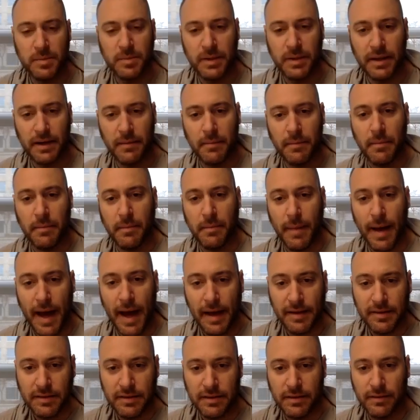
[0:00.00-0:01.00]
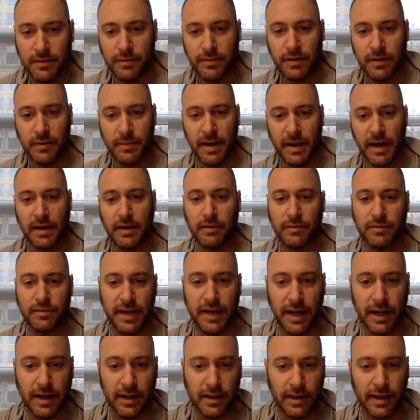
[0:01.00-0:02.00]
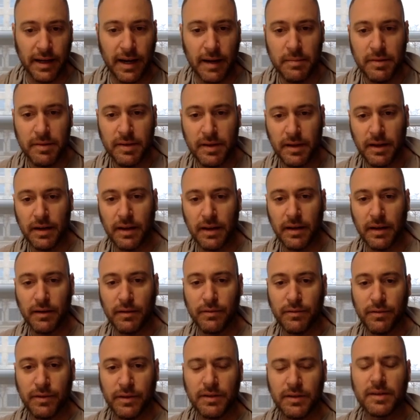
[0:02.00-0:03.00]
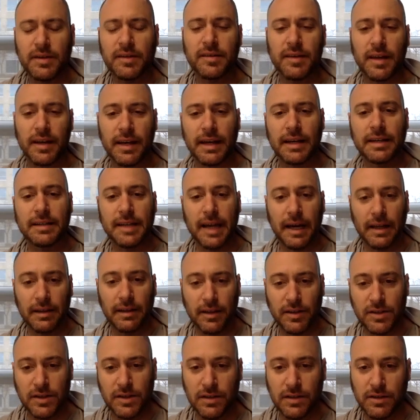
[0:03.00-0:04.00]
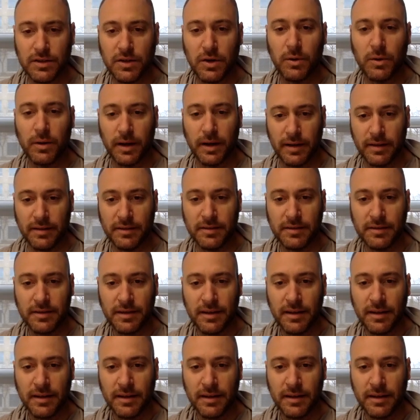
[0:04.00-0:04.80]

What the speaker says: be a massive amount of data. Like I'm thinking of, you just said intelligent toys.